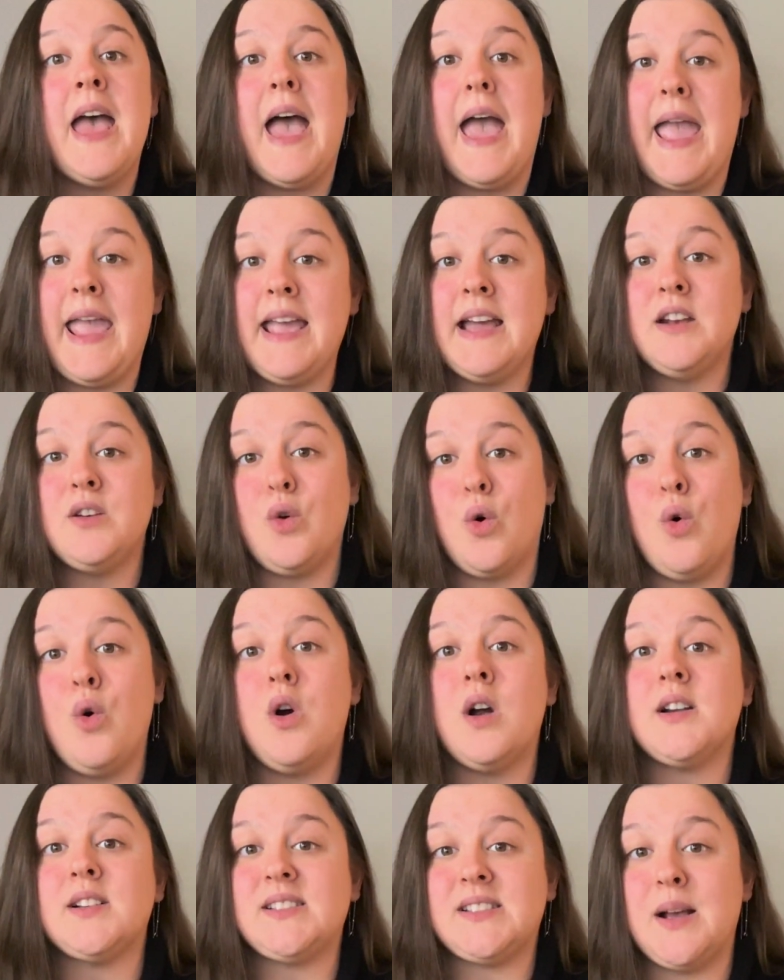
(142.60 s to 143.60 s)
and
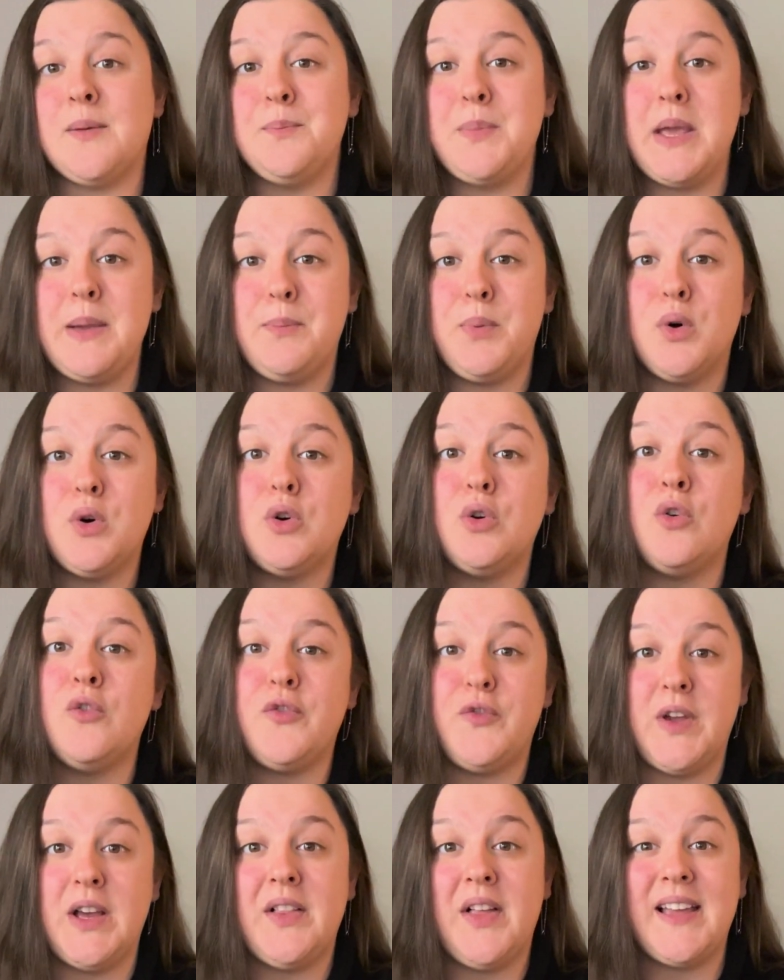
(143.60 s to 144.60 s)
or some people
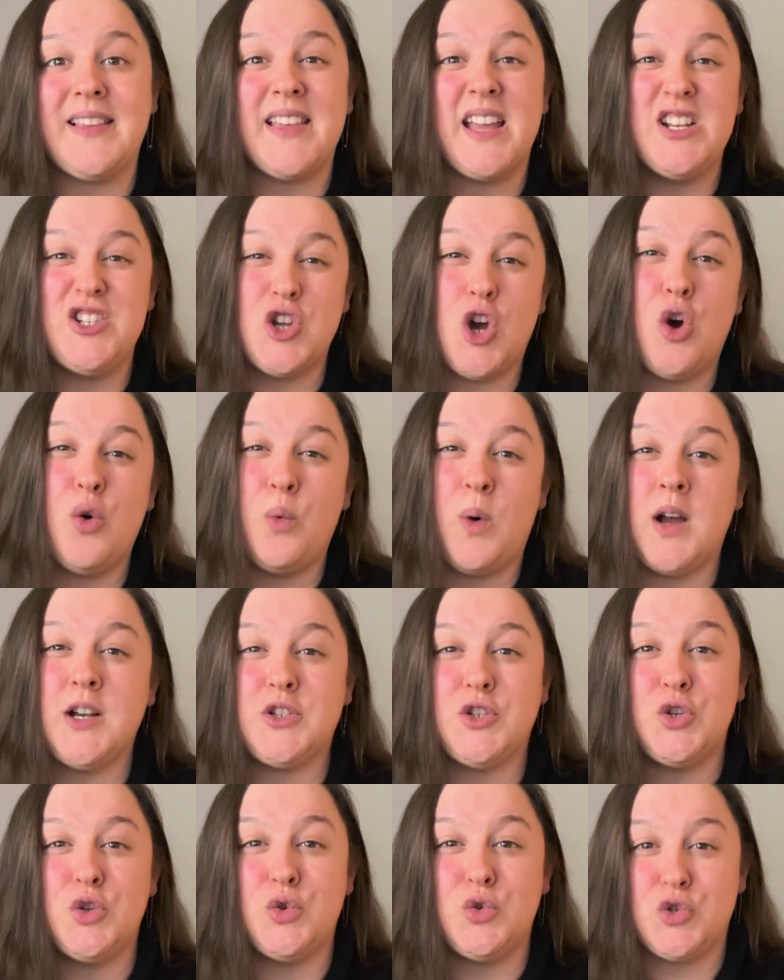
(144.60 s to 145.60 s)
feel like they don't want
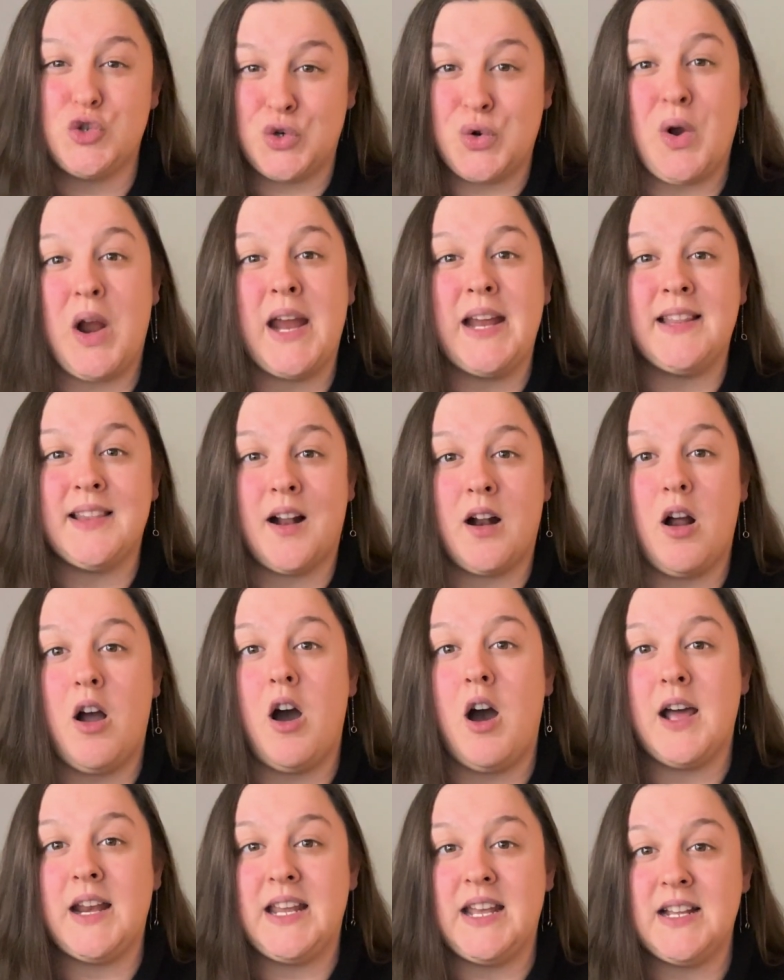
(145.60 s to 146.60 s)
to train their
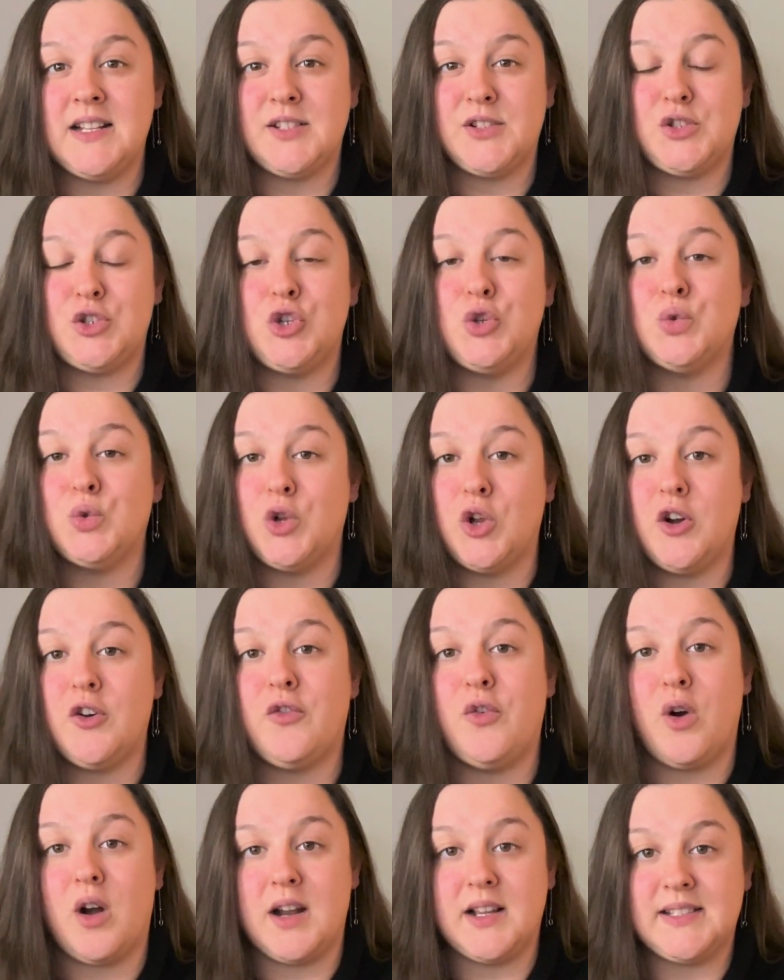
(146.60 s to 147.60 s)
audience to look
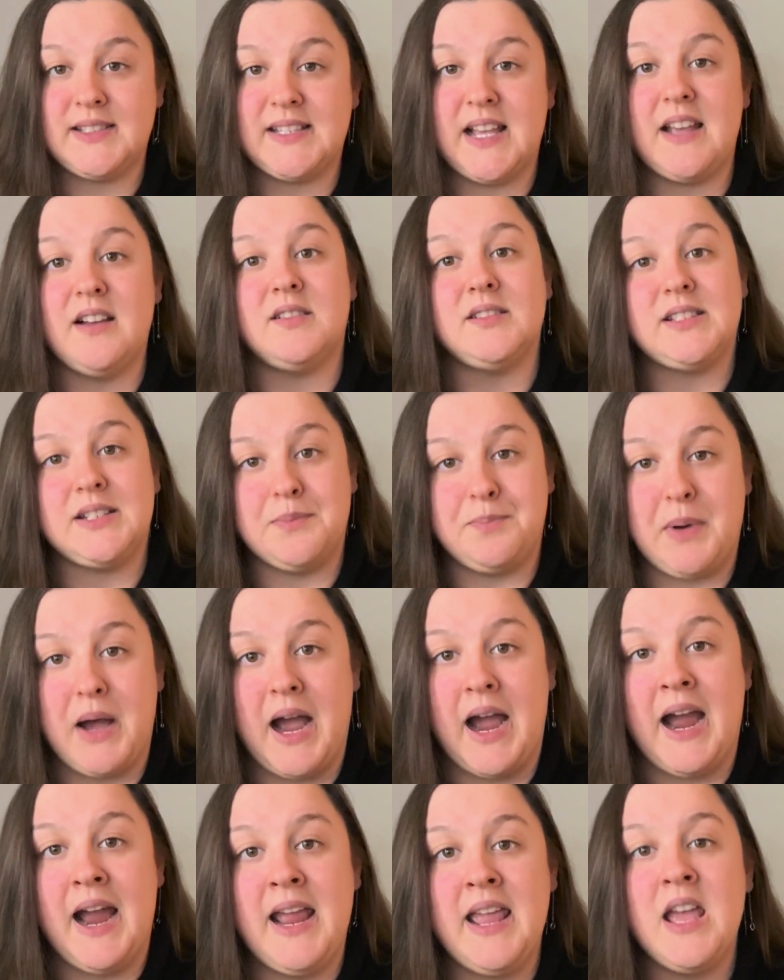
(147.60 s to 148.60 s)
for a sale to
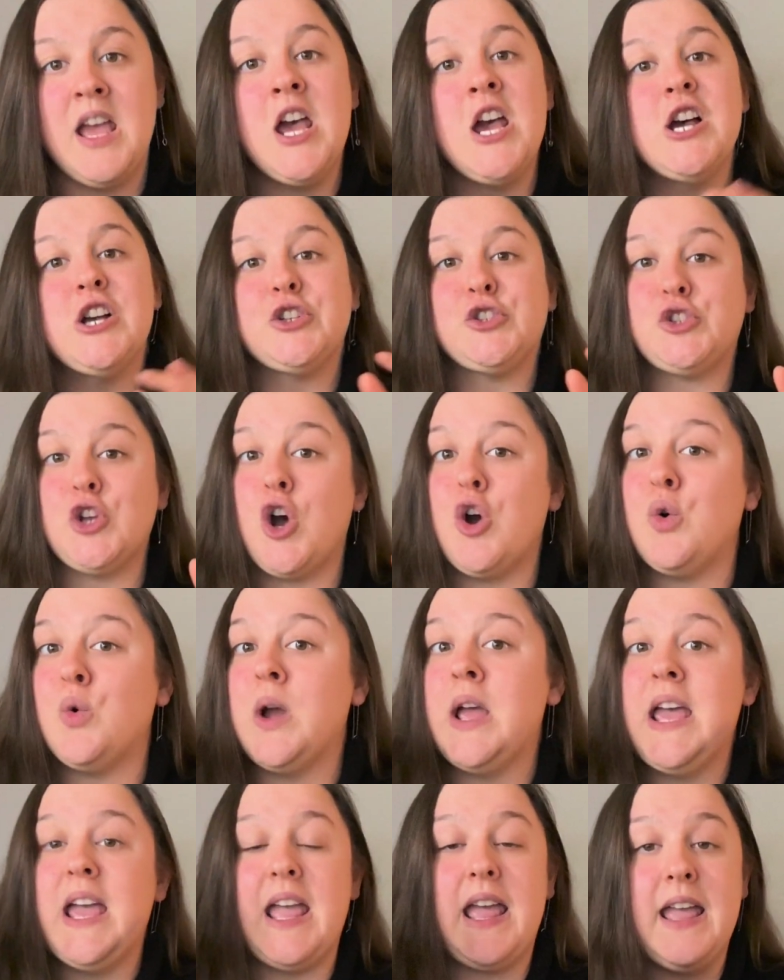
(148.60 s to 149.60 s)
buy. So
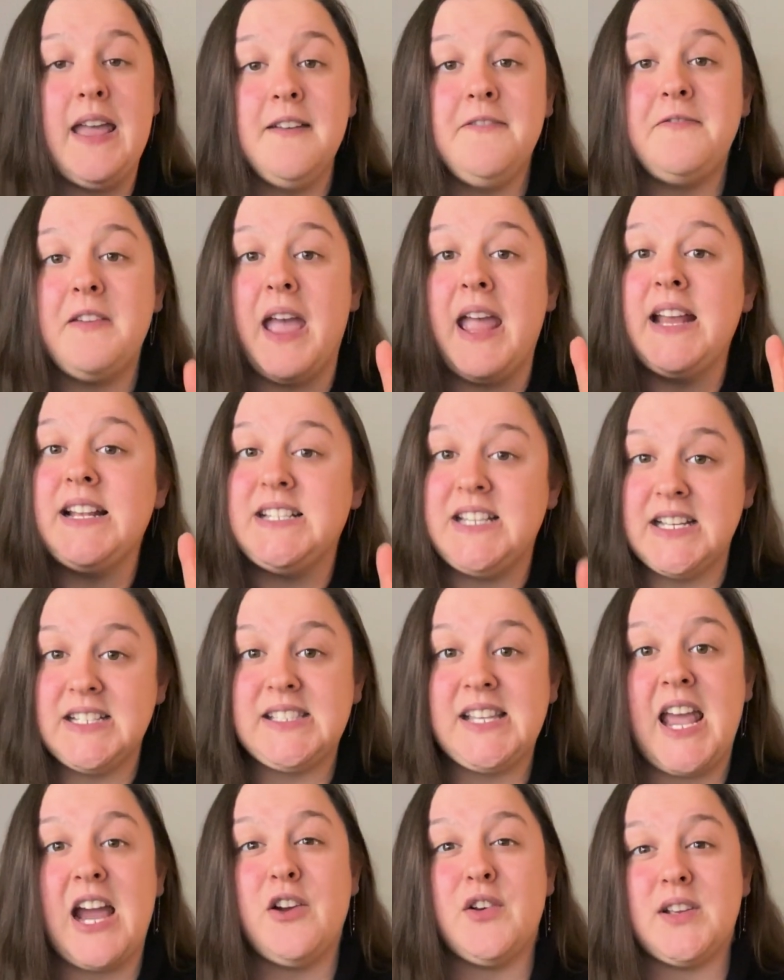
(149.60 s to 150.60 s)
if a
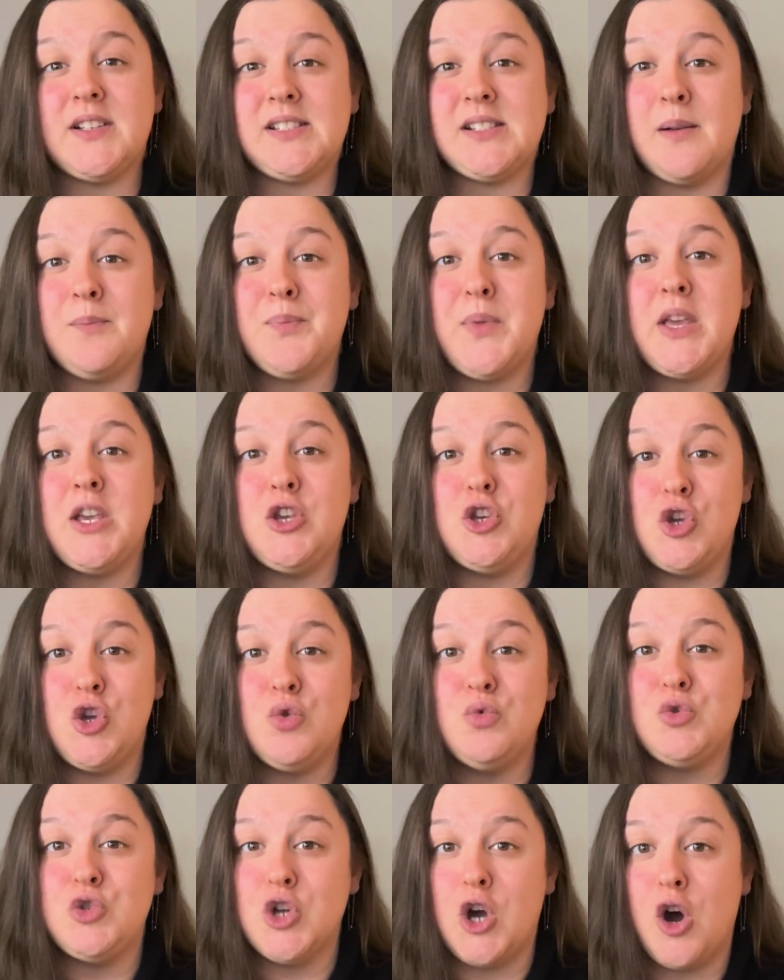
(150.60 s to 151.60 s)
discount is something you
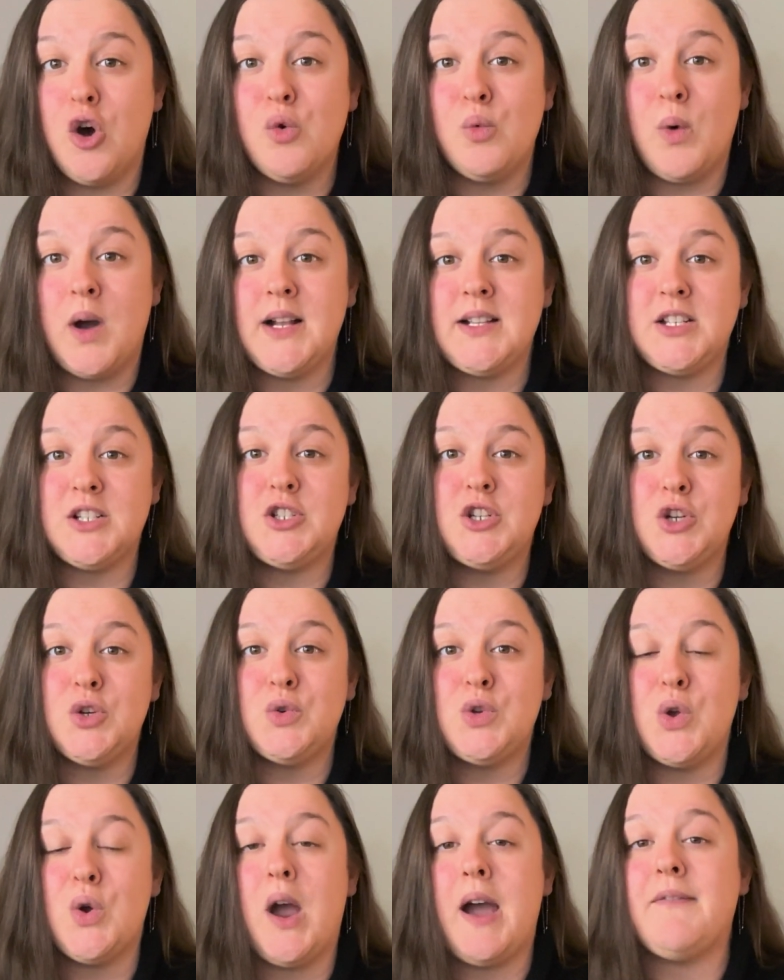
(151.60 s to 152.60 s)
don't want to do,
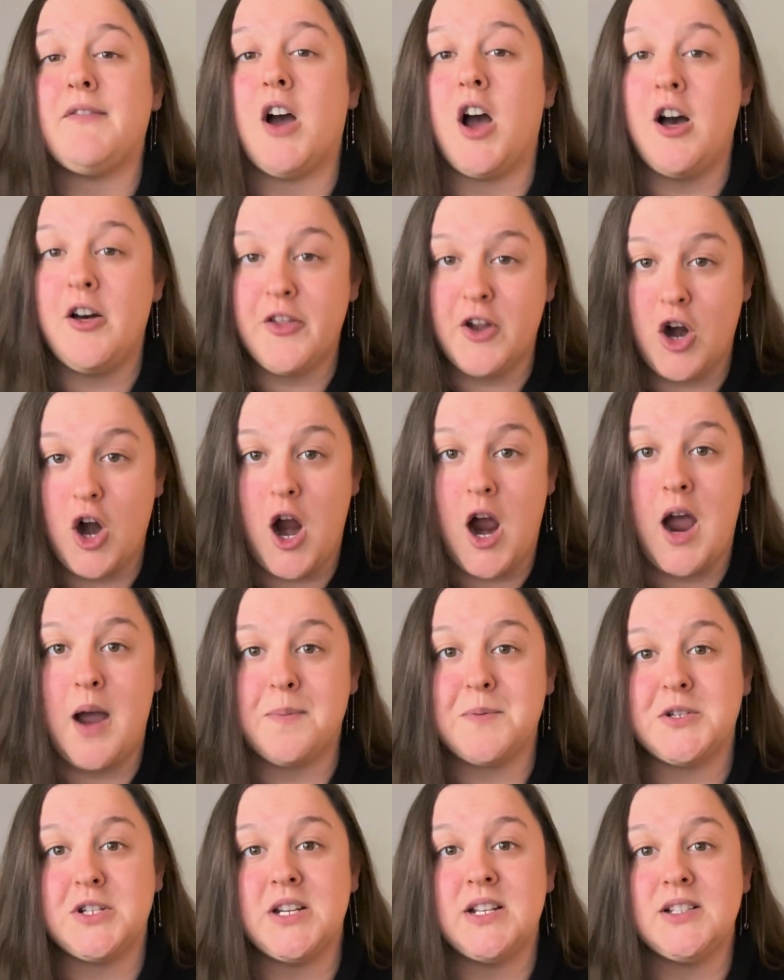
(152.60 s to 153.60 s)
you have other
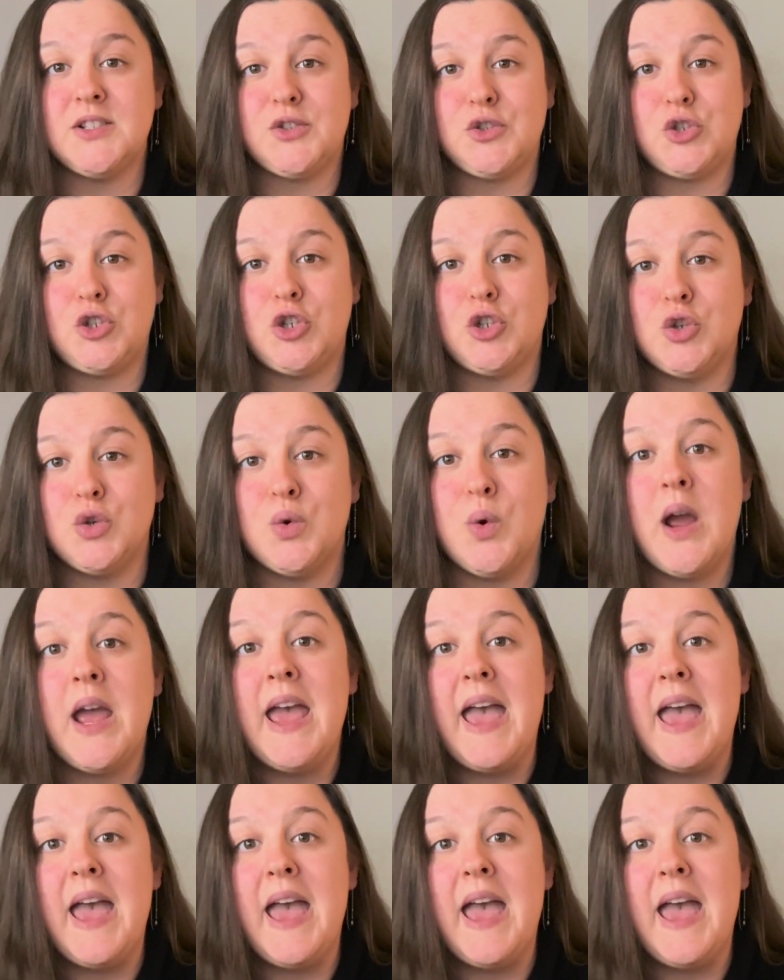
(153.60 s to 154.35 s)
options to